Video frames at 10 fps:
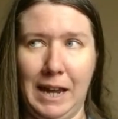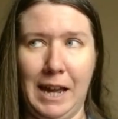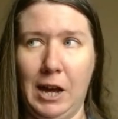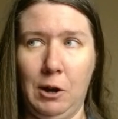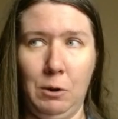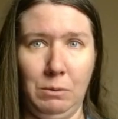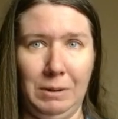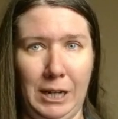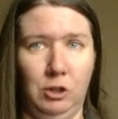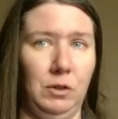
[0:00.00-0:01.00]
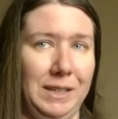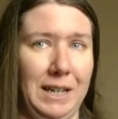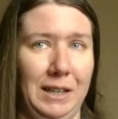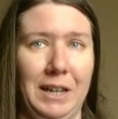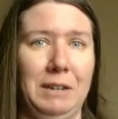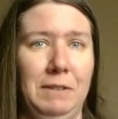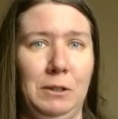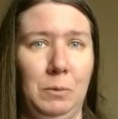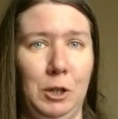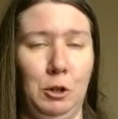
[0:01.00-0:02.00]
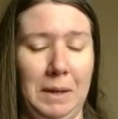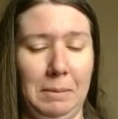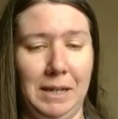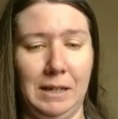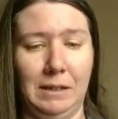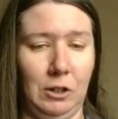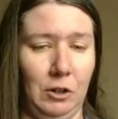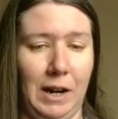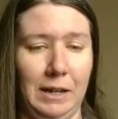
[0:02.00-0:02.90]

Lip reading: how interesting life is when your baby doesn't cry.